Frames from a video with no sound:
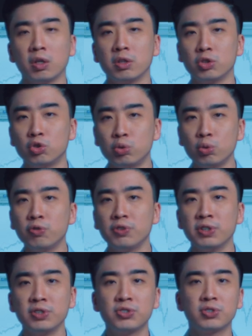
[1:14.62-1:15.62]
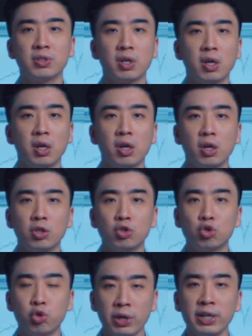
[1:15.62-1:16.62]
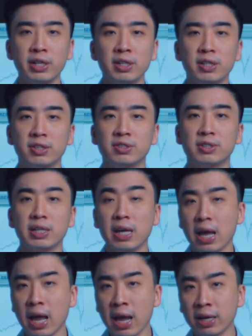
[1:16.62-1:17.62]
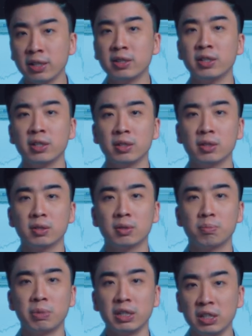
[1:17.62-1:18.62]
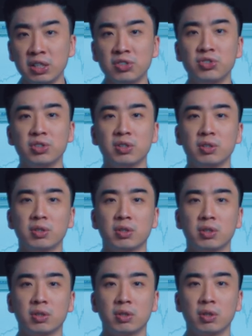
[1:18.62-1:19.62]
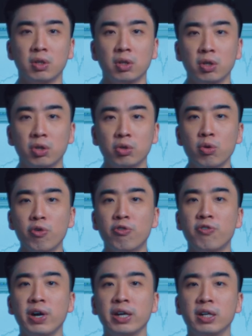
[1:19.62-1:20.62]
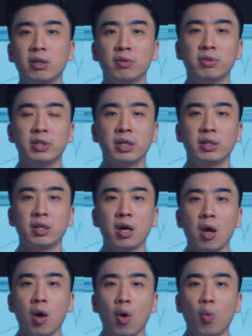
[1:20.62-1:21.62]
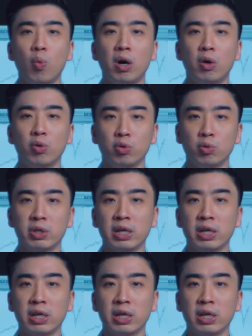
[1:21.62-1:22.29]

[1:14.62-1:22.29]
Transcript: The truth is, trading is anything but easy. You'll find out that while you